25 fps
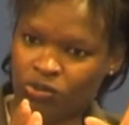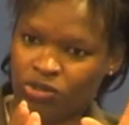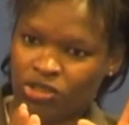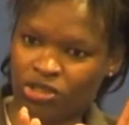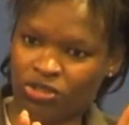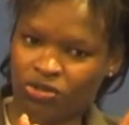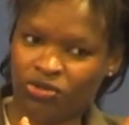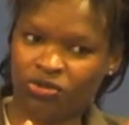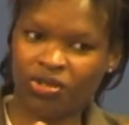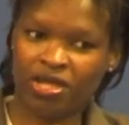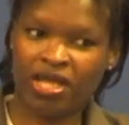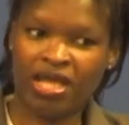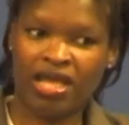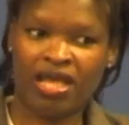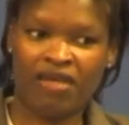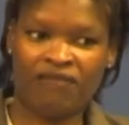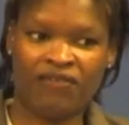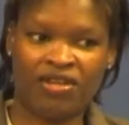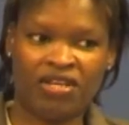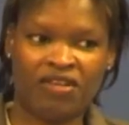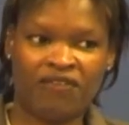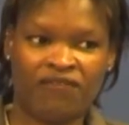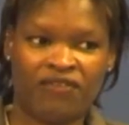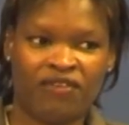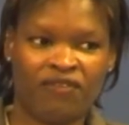Walsall. If
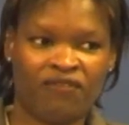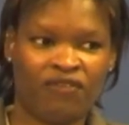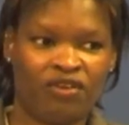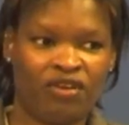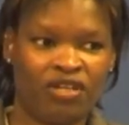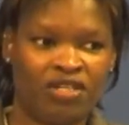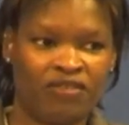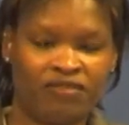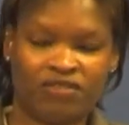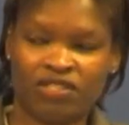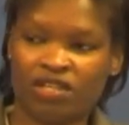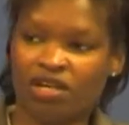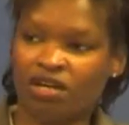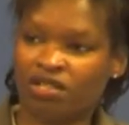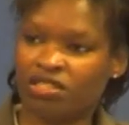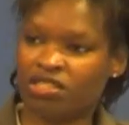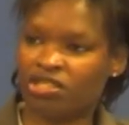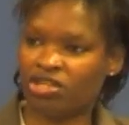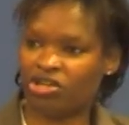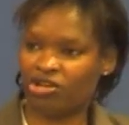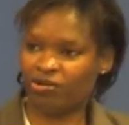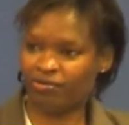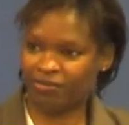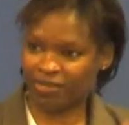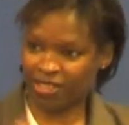any of you have heard of Scott
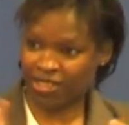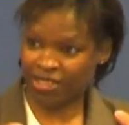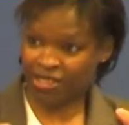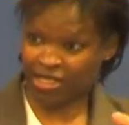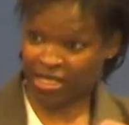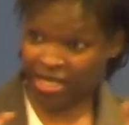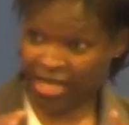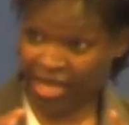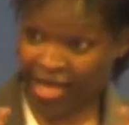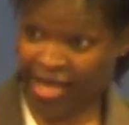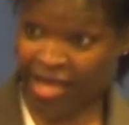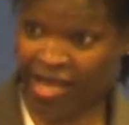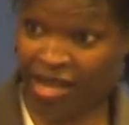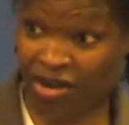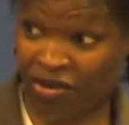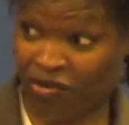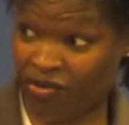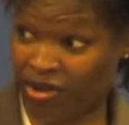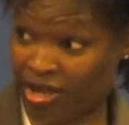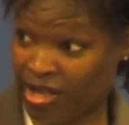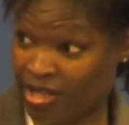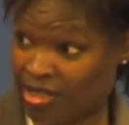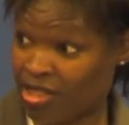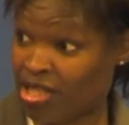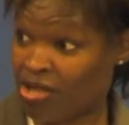Arms, it's in that
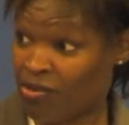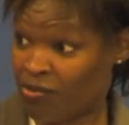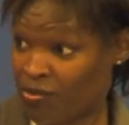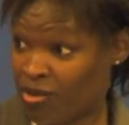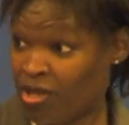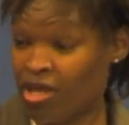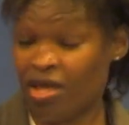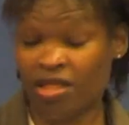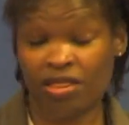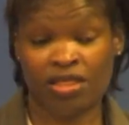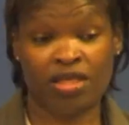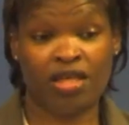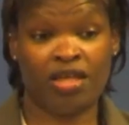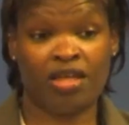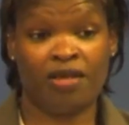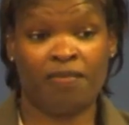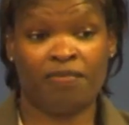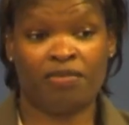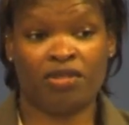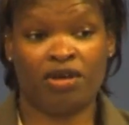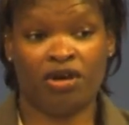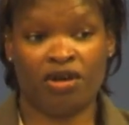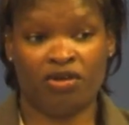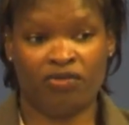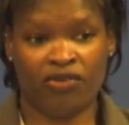area that, that,
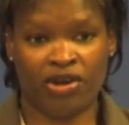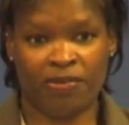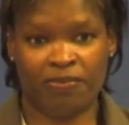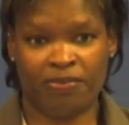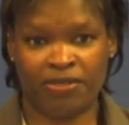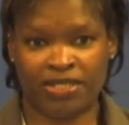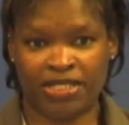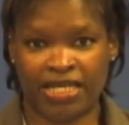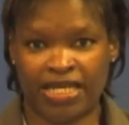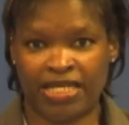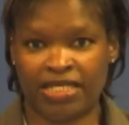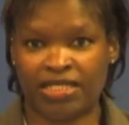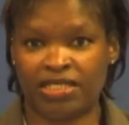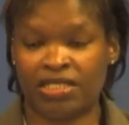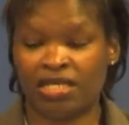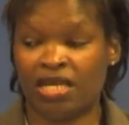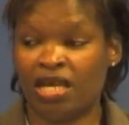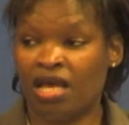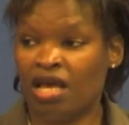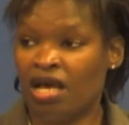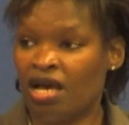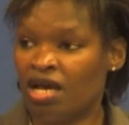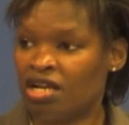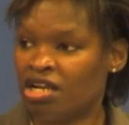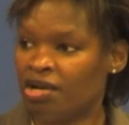um, that I represent
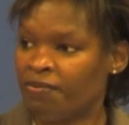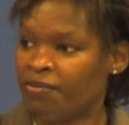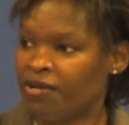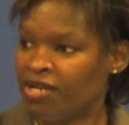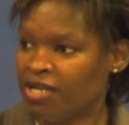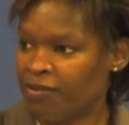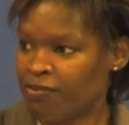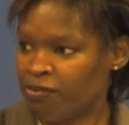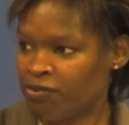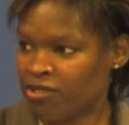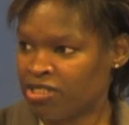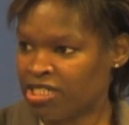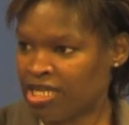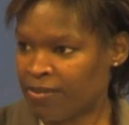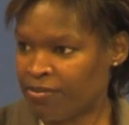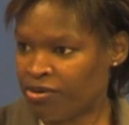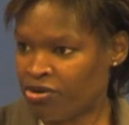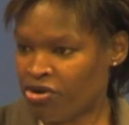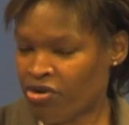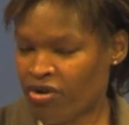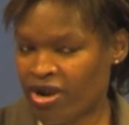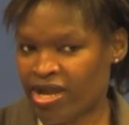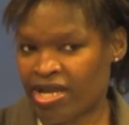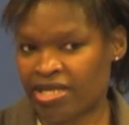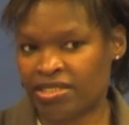and I'm a Liberal
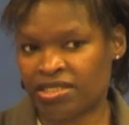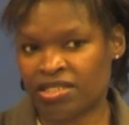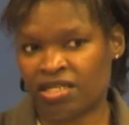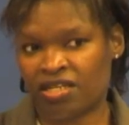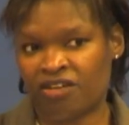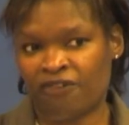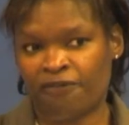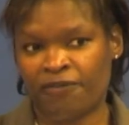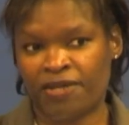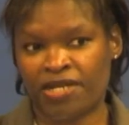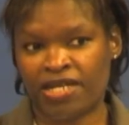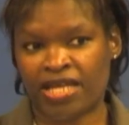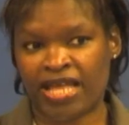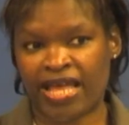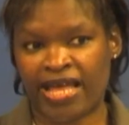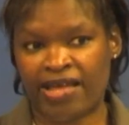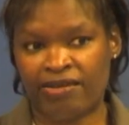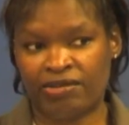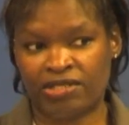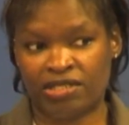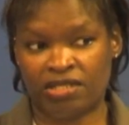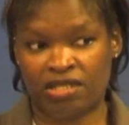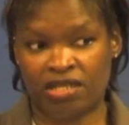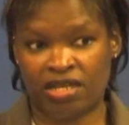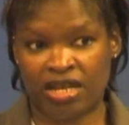Democrat and I've been a
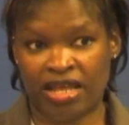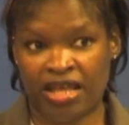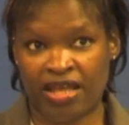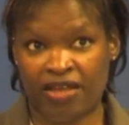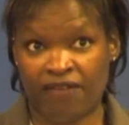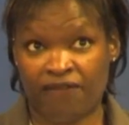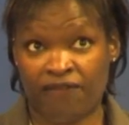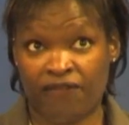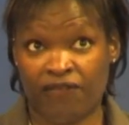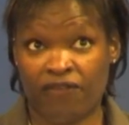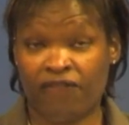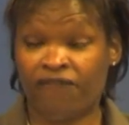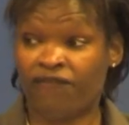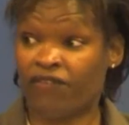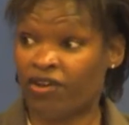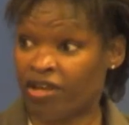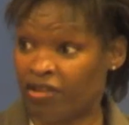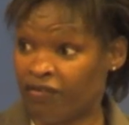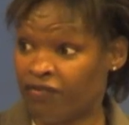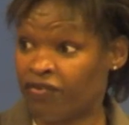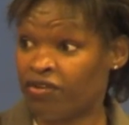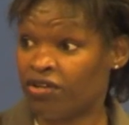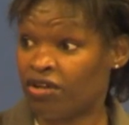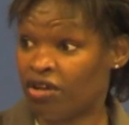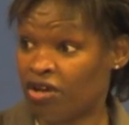councillor now for
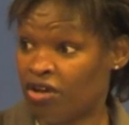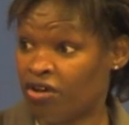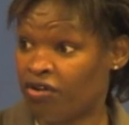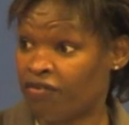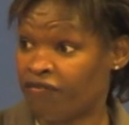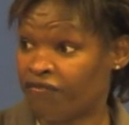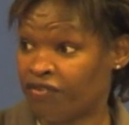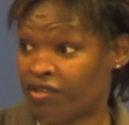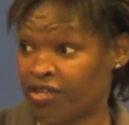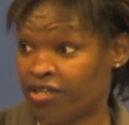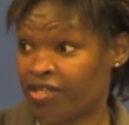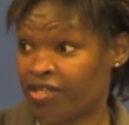five and a half